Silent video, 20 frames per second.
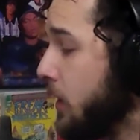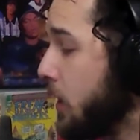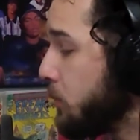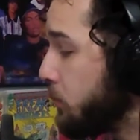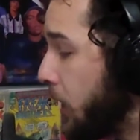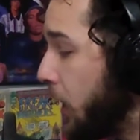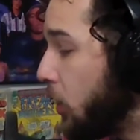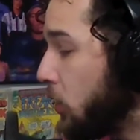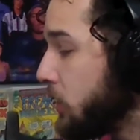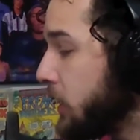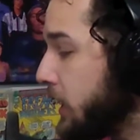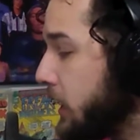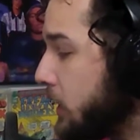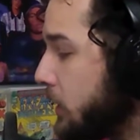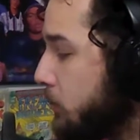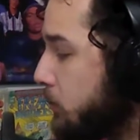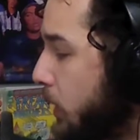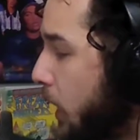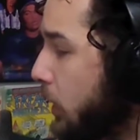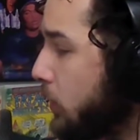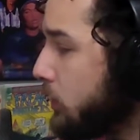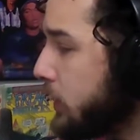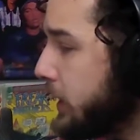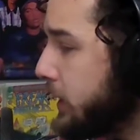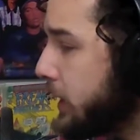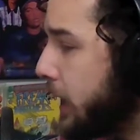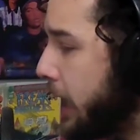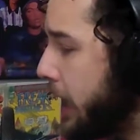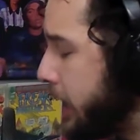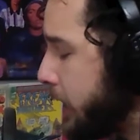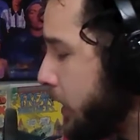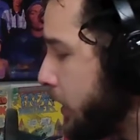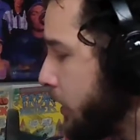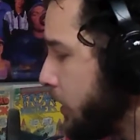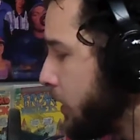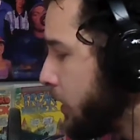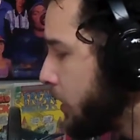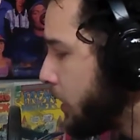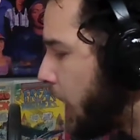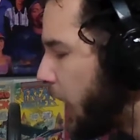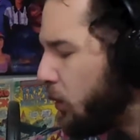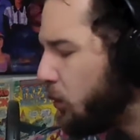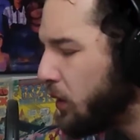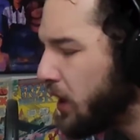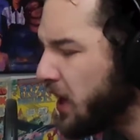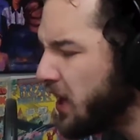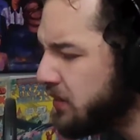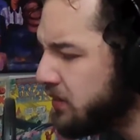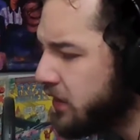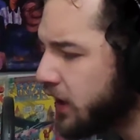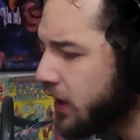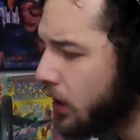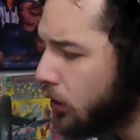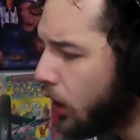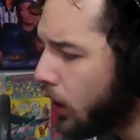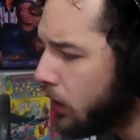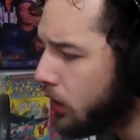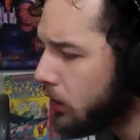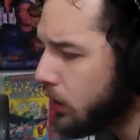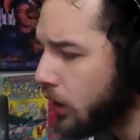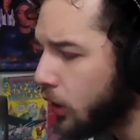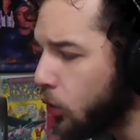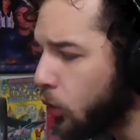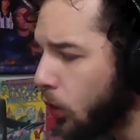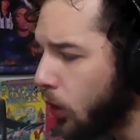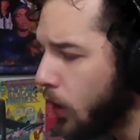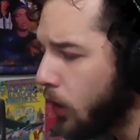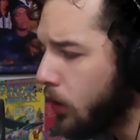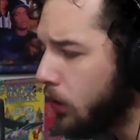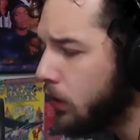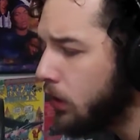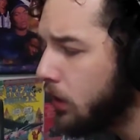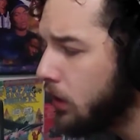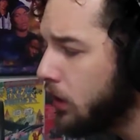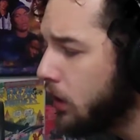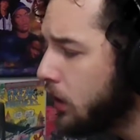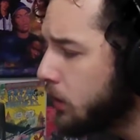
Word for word: My only, my only like, I wouldn't even call it a choral.